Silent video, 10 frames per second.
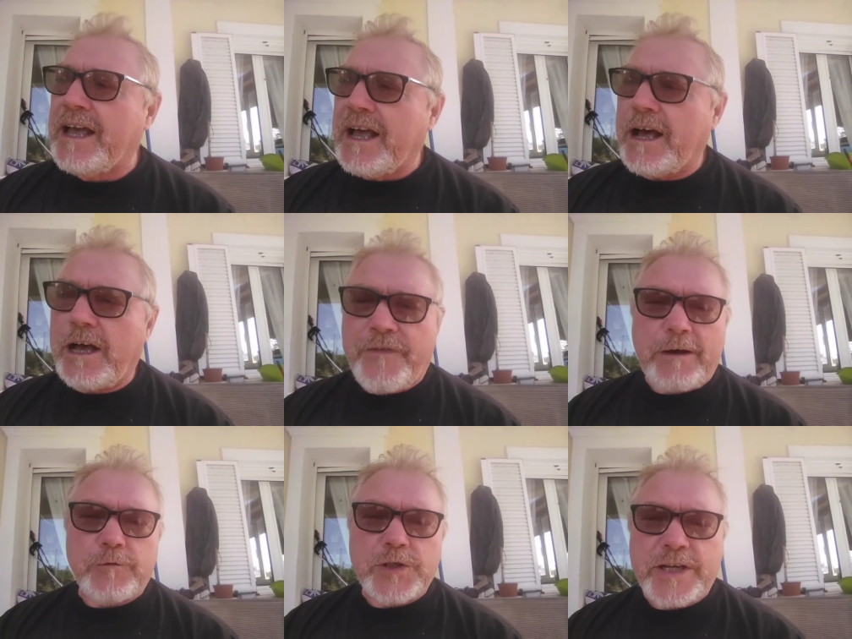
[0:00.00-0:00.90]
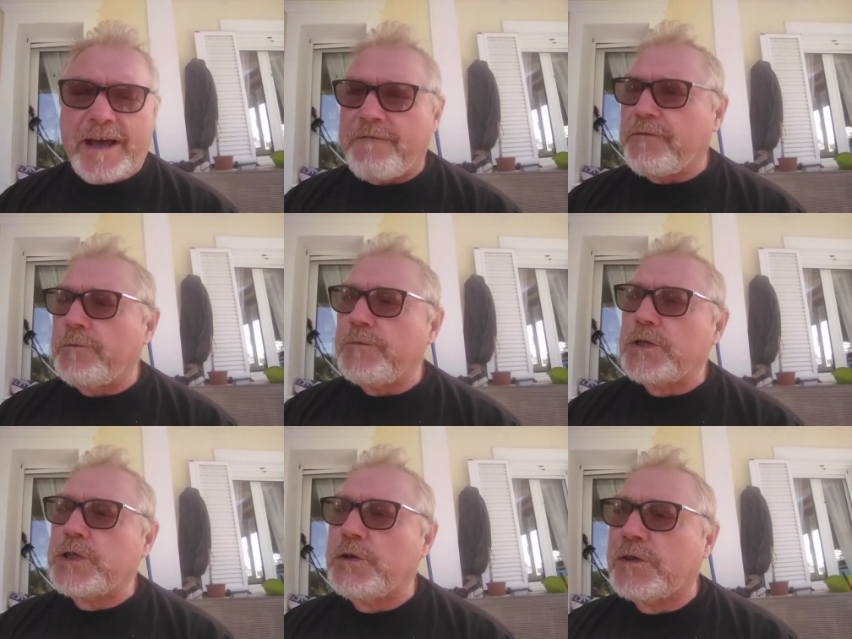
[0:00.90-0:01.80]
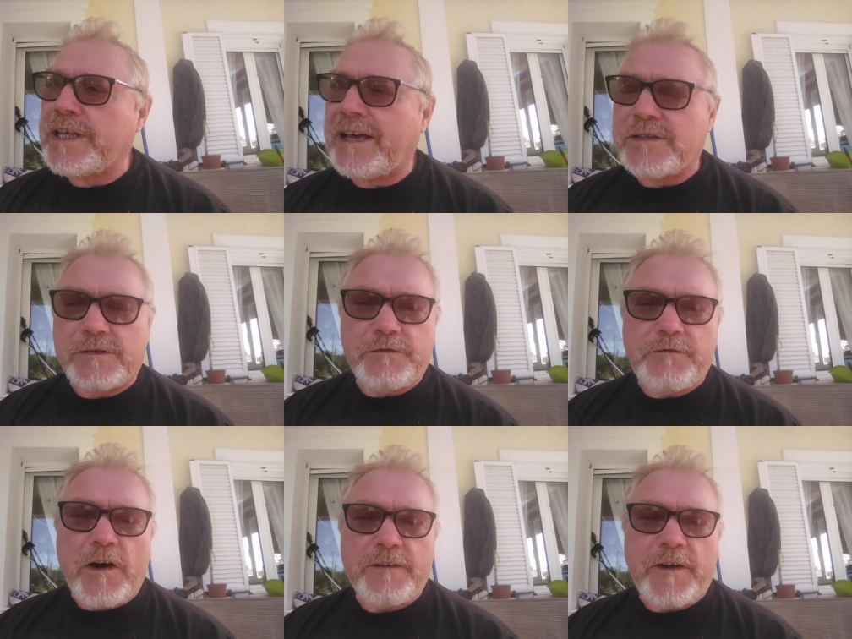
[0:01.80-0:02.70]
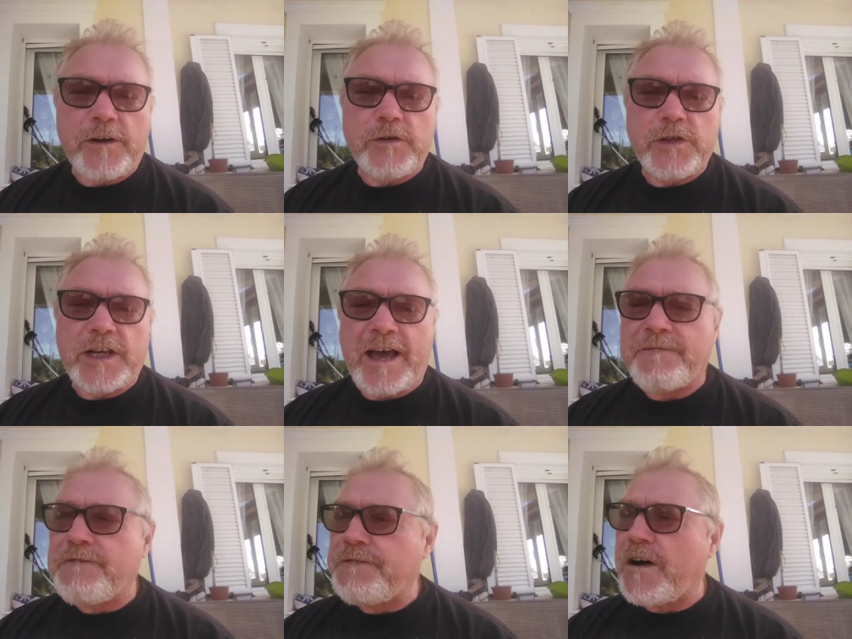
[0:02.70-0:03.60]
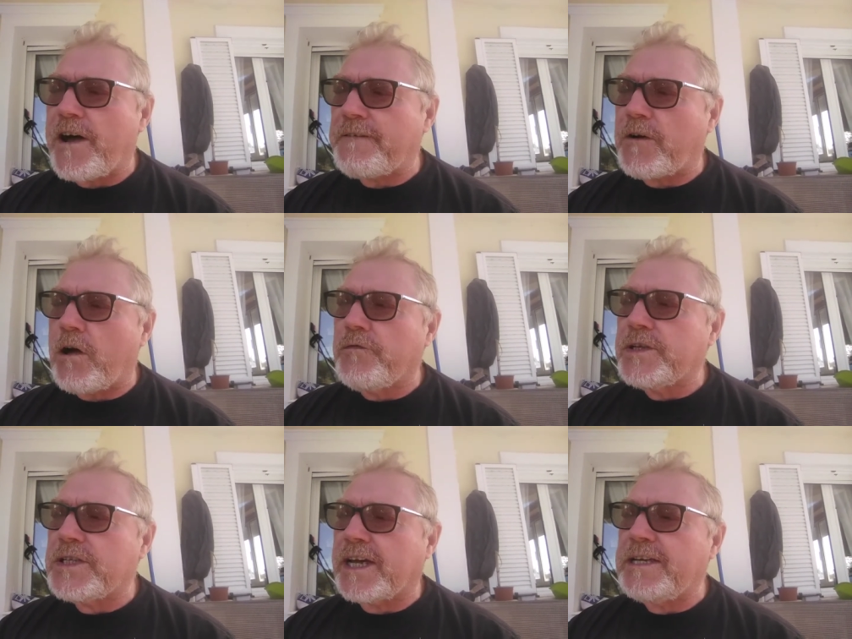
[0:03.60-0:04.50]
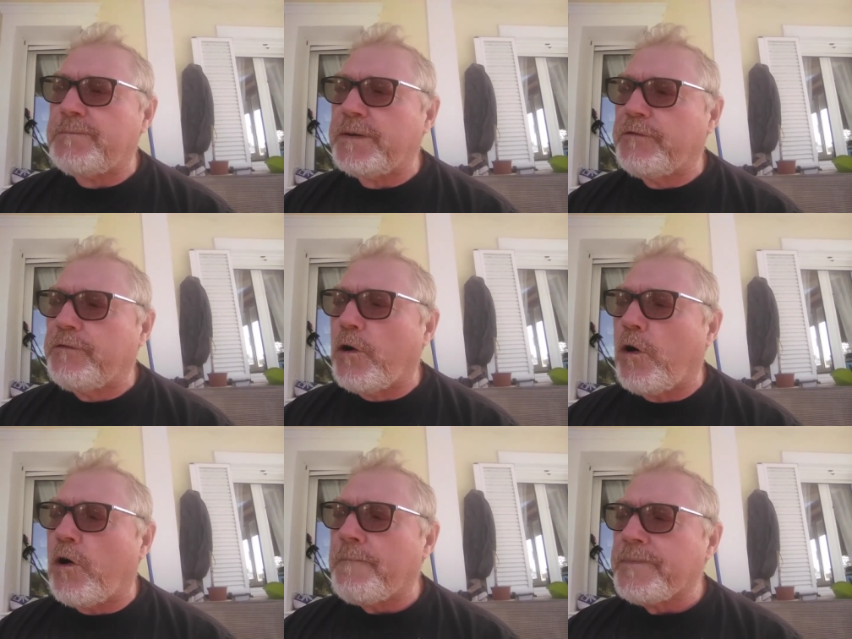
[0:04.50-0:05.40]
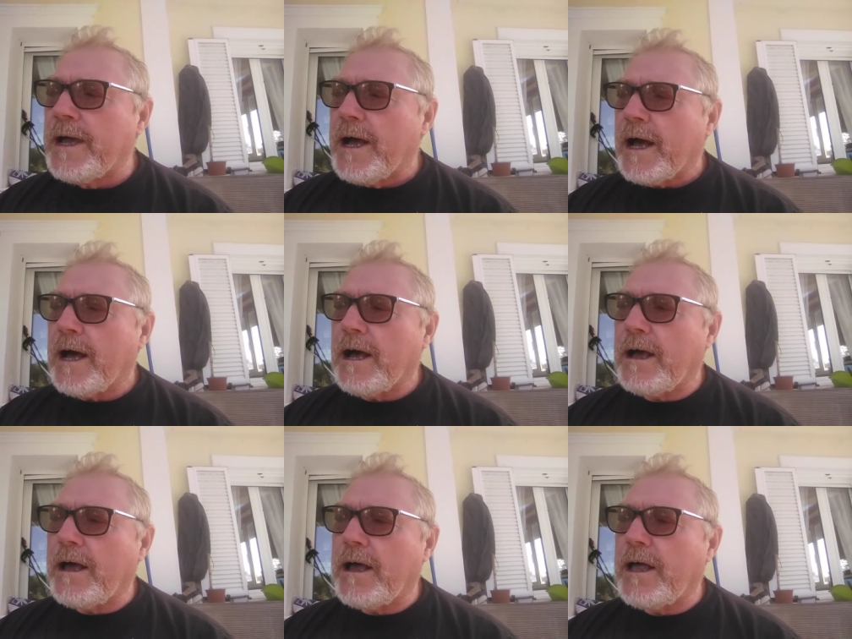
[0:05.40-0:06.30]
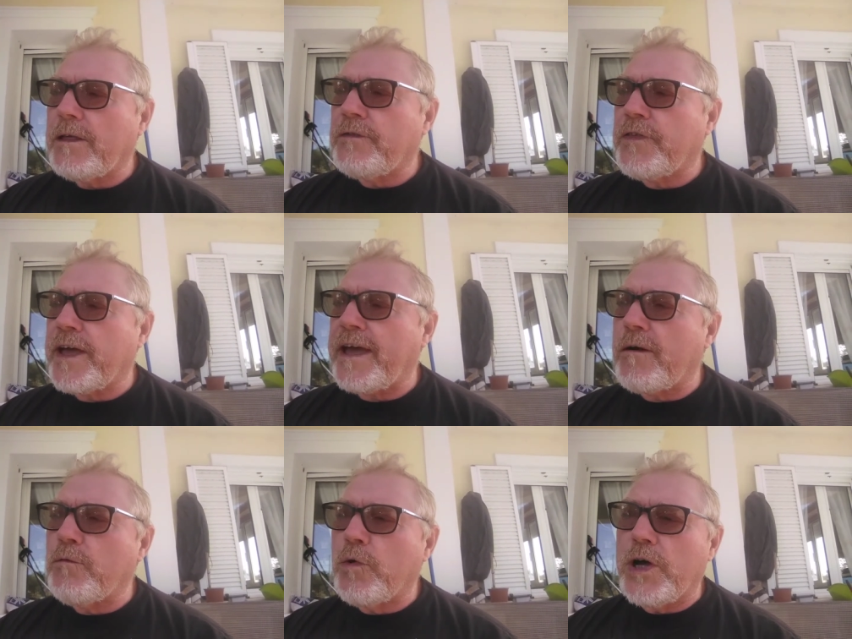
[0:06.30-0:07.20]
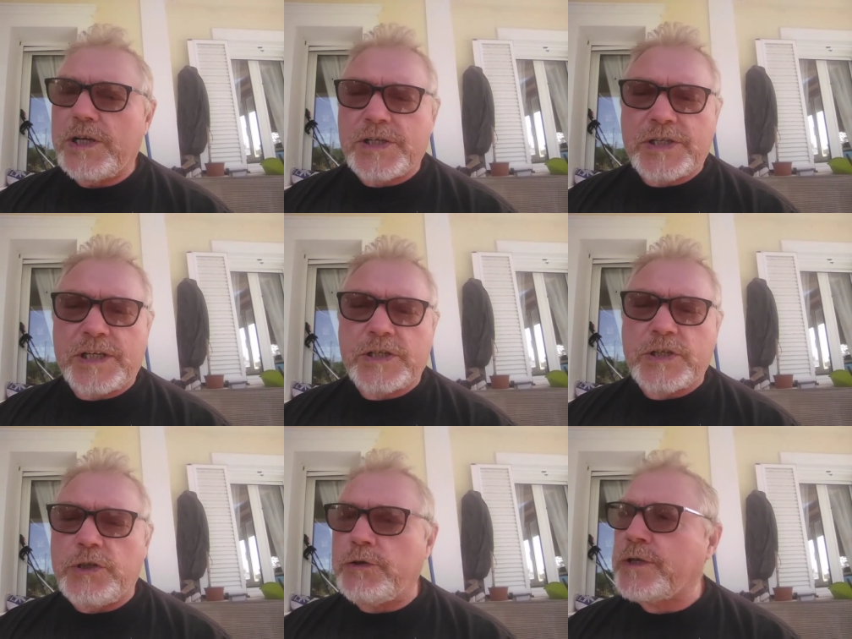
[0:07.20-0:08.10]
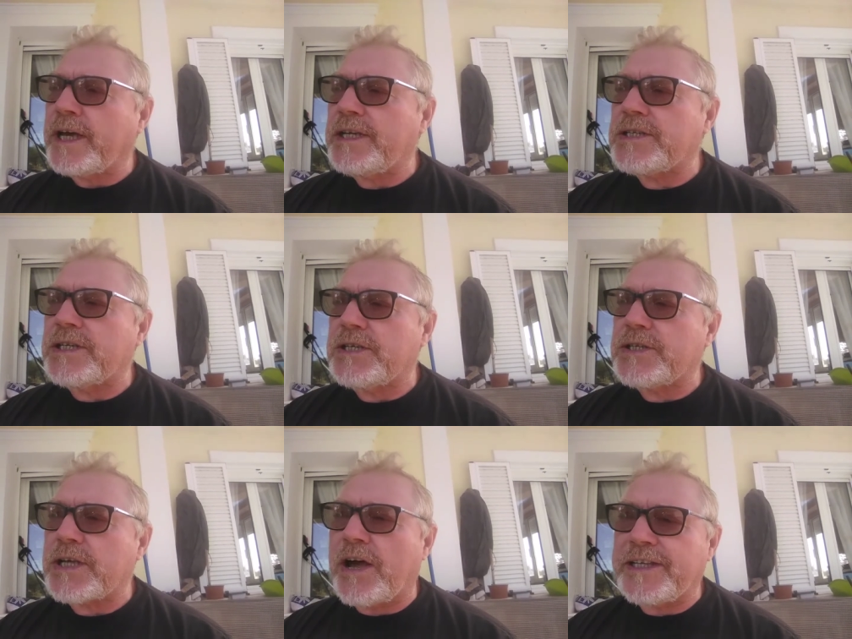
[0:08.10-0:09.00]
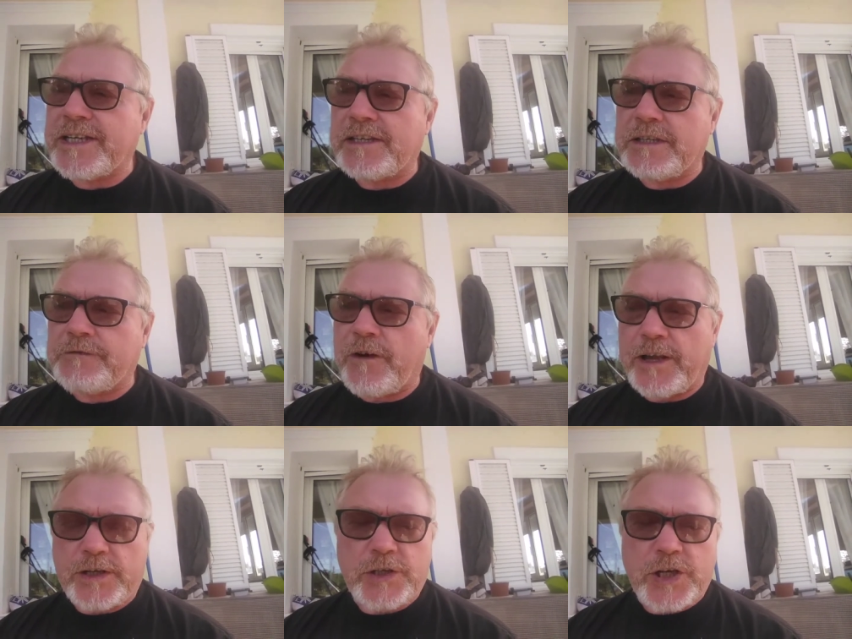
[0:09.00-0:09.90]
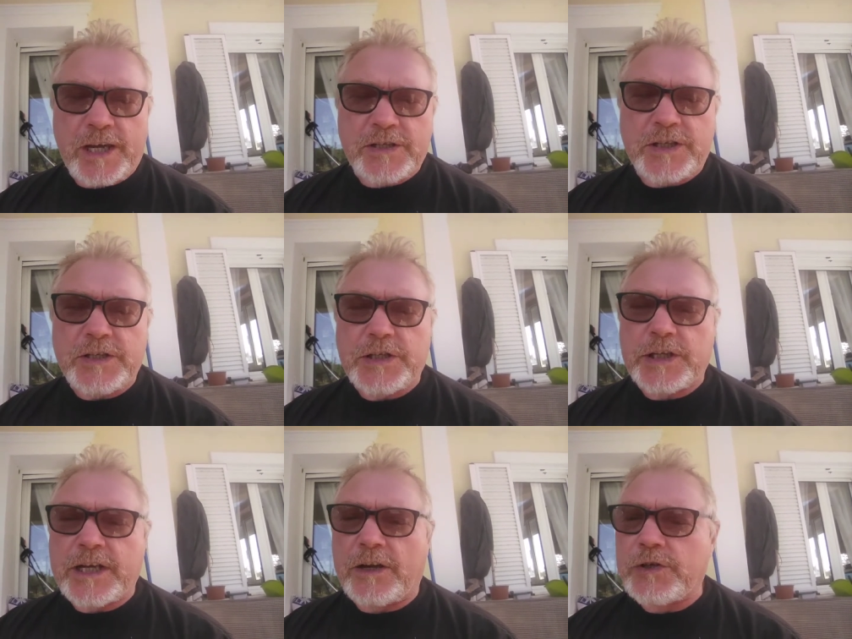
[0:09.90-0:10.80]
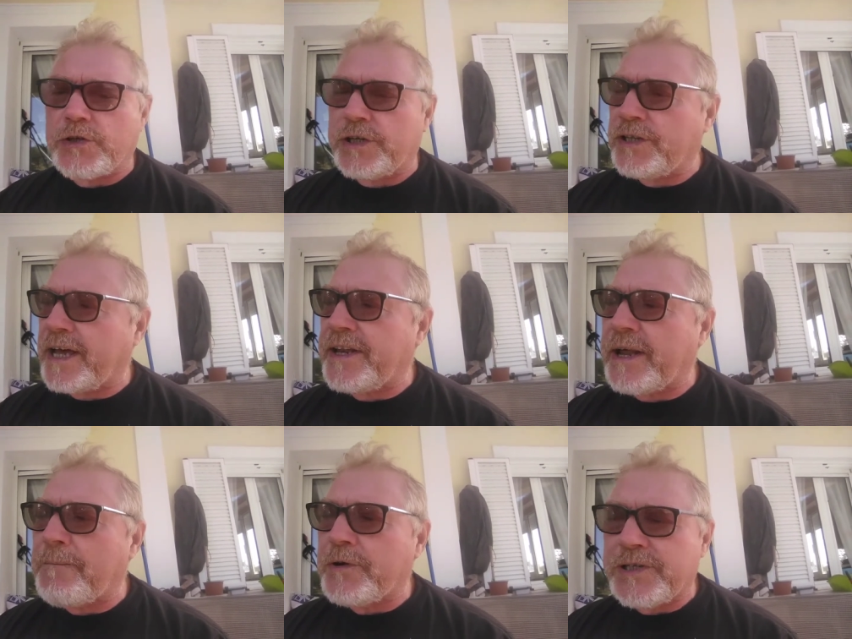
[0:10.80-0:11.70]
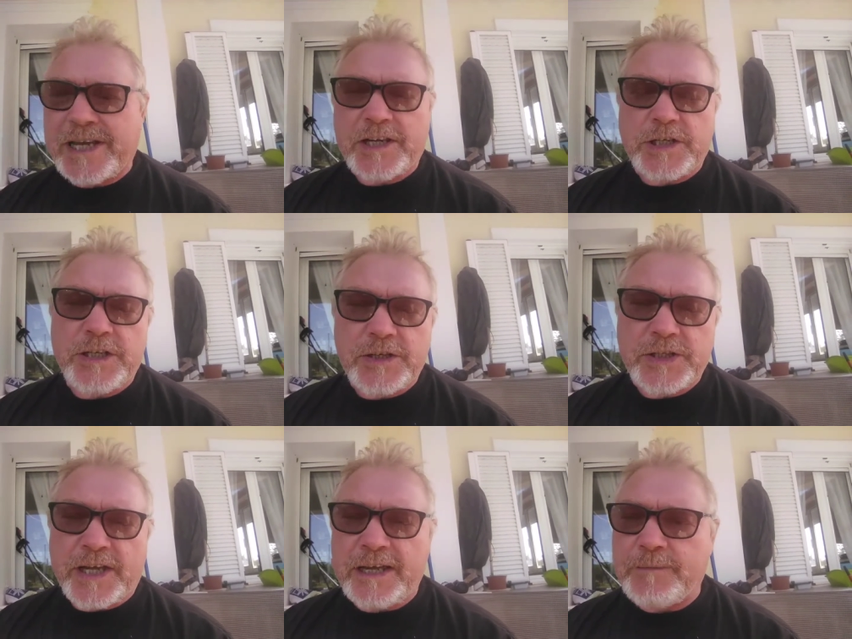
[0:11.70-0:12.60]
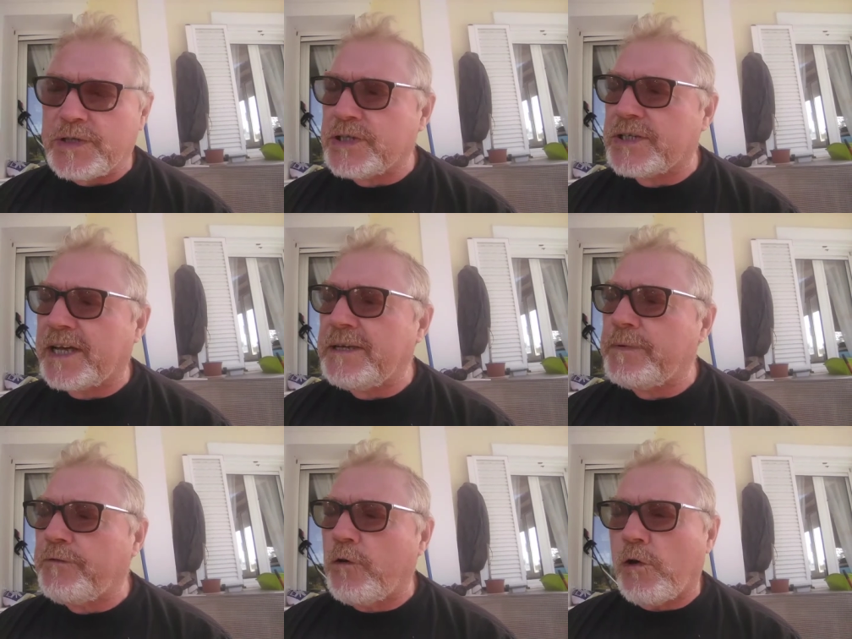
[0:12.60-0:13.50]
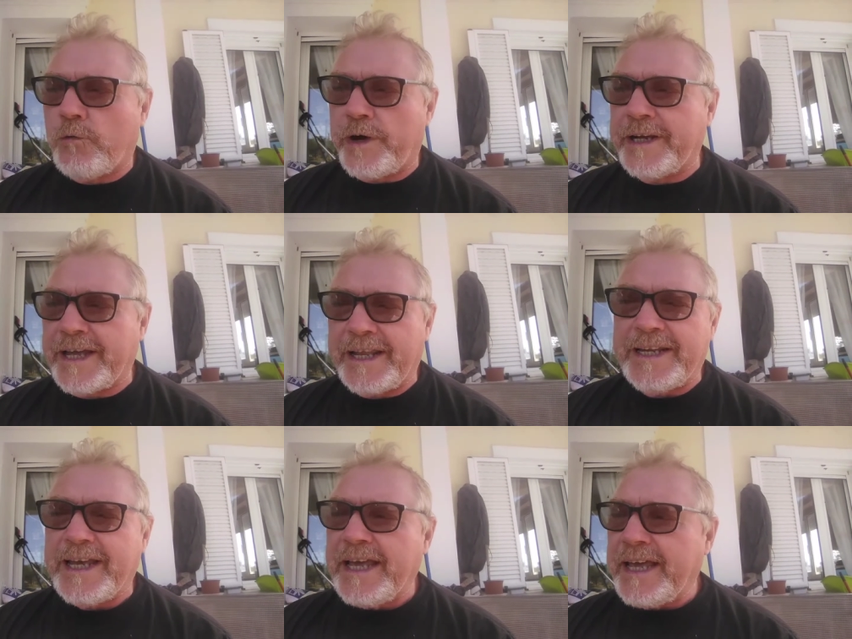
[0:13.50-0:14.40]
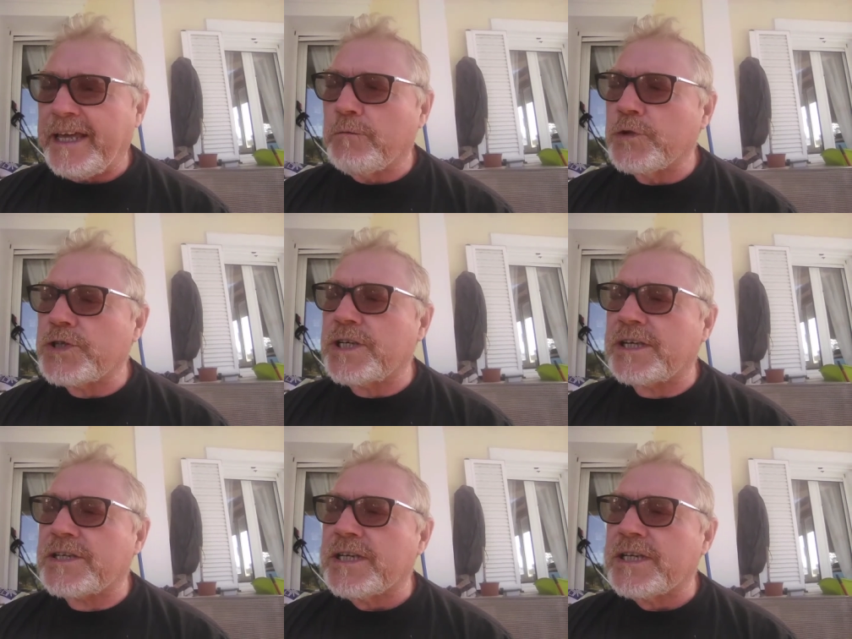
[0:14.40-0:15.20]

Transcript: That was down from the 2,505 on the day before. There were 6 new cases identified at checks into the country. That number is actually the same as the day before, where again it was 6.